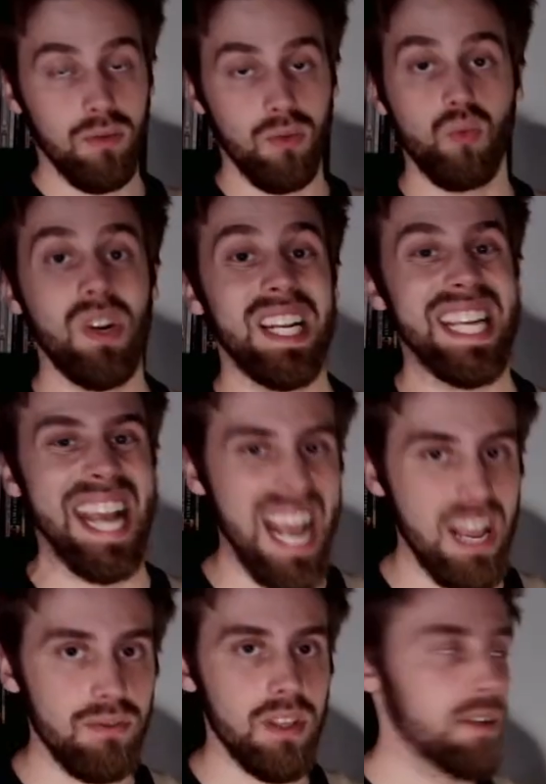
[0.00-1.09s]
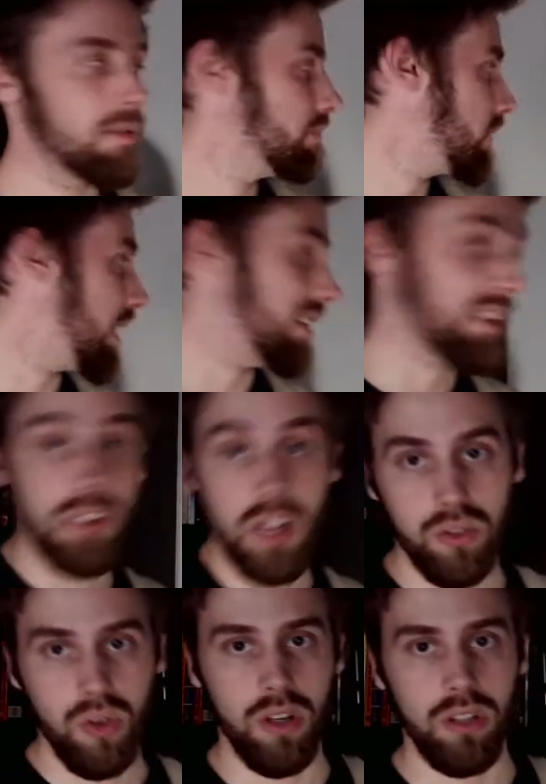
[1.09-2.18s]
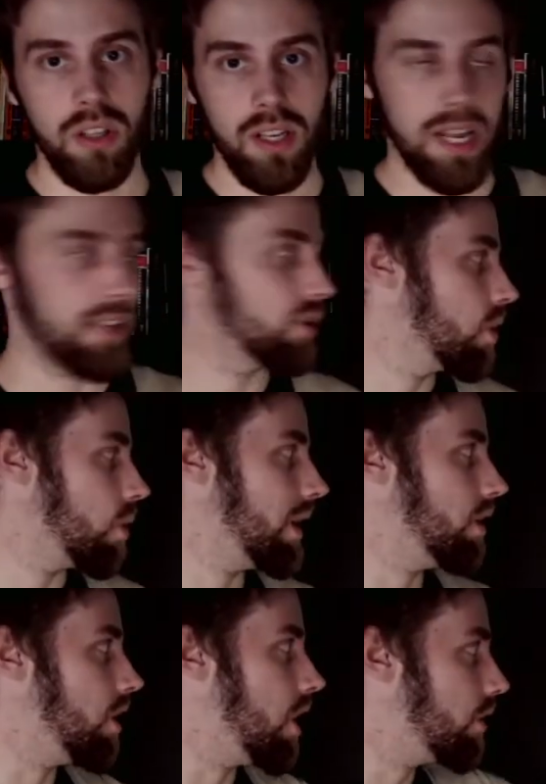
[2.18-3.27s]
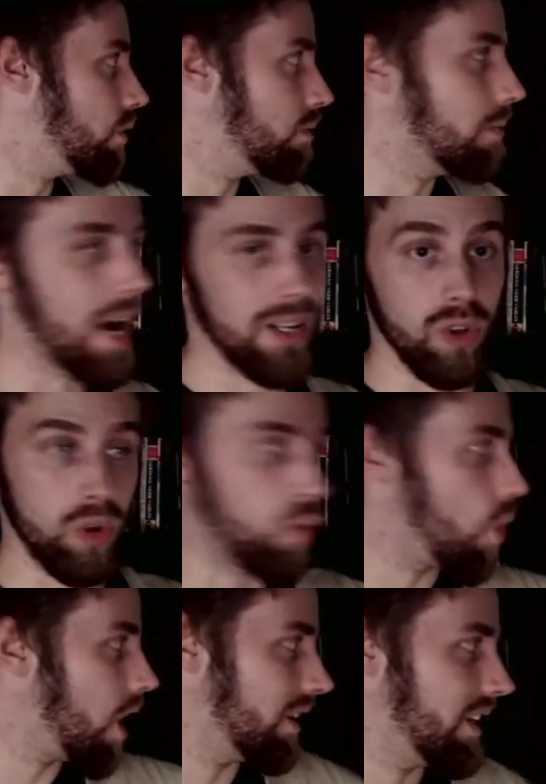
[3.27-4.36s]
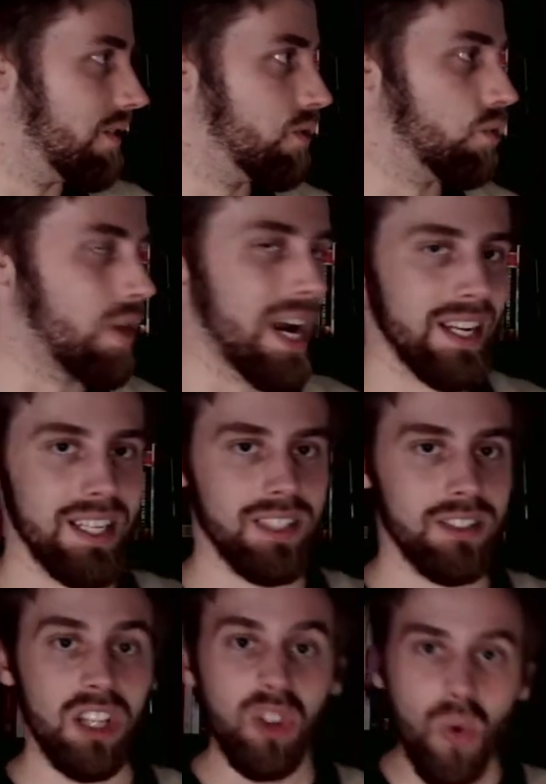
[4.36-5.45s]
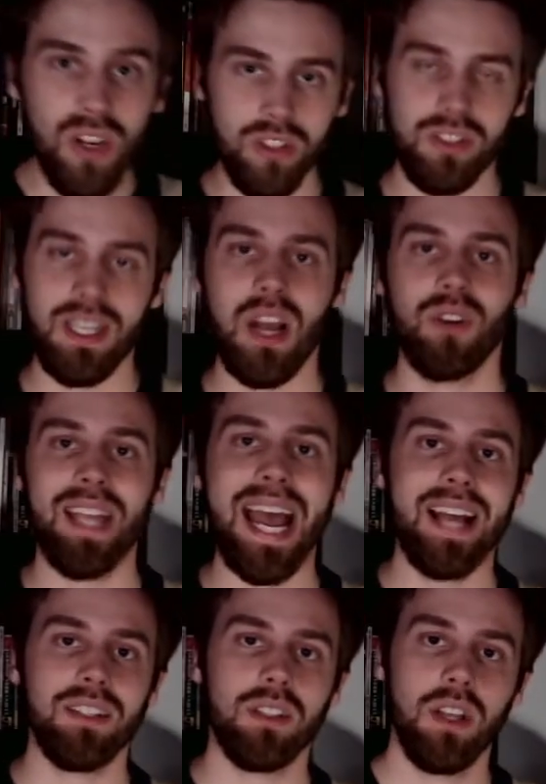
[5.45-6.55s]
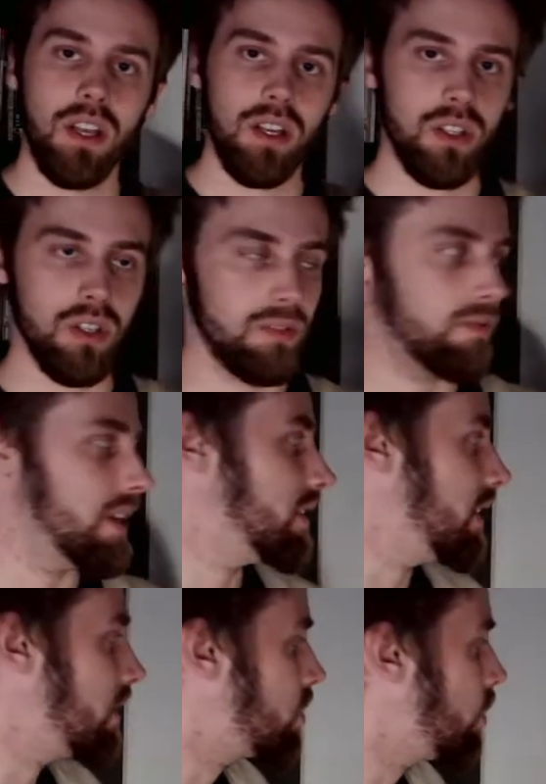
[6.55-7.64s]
really heavy and that's not good it's going to undermine the quality of your writing. It's not going to sound as convincing. So